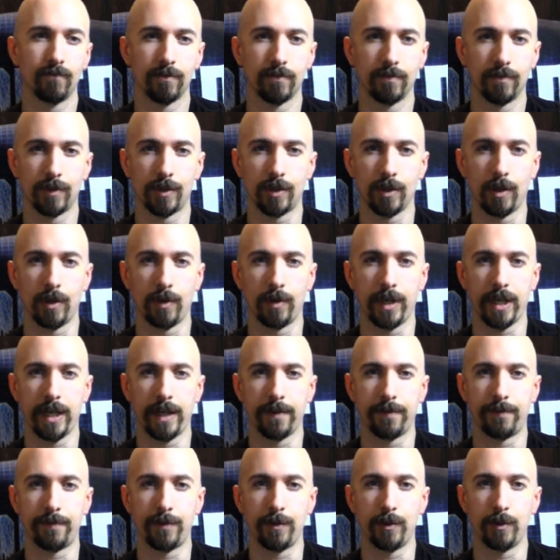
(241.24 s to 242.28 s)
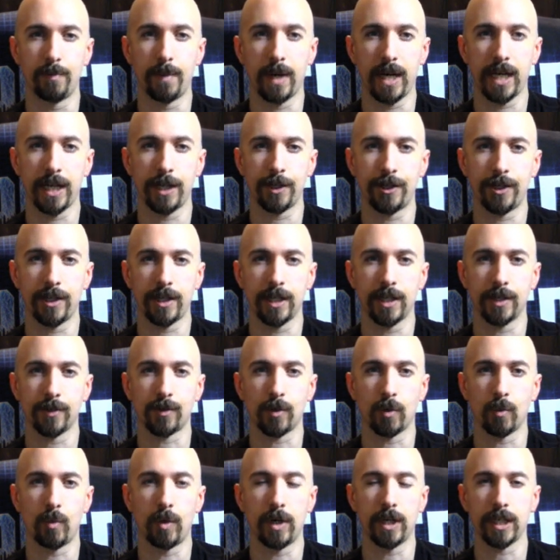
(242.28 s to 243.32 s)
So if you by any chance
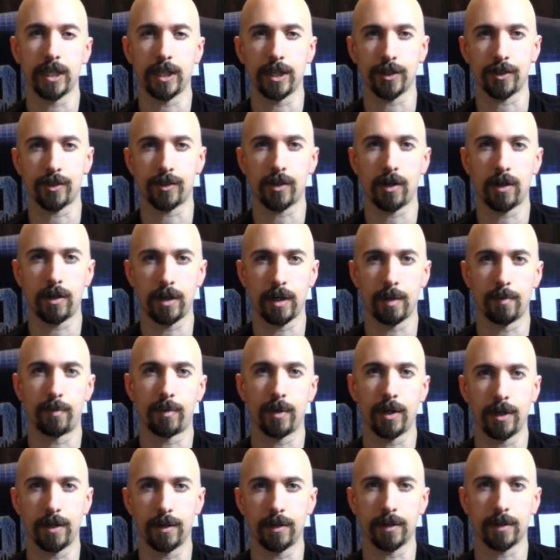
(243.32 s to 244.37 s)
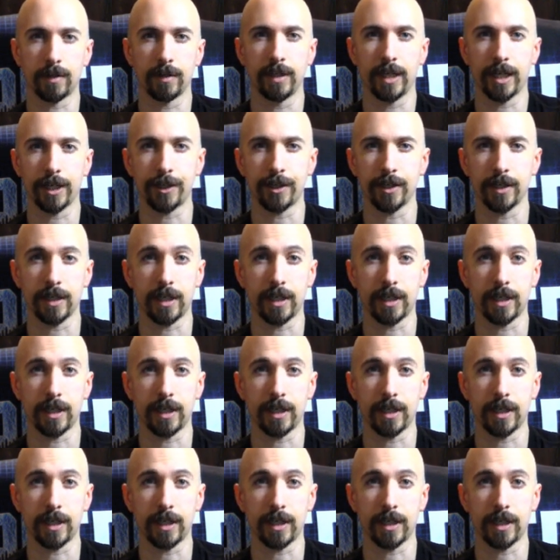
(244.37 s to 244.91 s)
are wanting to start a Predator collection in